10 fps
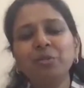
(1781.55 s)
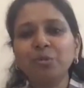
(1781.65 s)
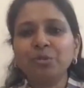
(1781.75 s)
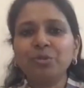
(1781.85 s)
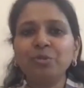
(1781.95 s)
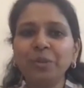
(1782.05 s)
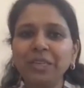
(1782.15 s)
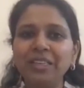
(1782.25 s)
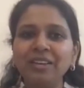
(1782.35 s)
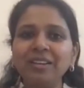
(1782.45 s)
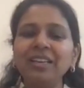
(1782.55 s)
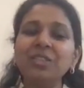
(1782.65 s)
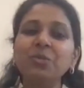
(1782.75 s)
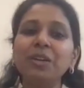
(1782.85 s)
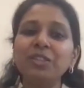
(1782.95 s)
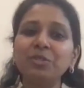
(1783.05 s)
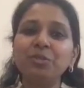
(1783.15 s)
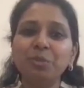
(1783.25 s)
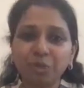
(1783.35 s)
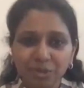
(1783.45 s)
own through media as well as
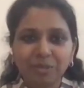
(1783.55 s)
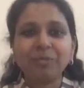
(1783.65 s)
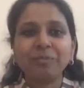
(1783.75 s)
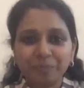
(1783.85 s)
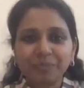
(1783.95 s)
through books.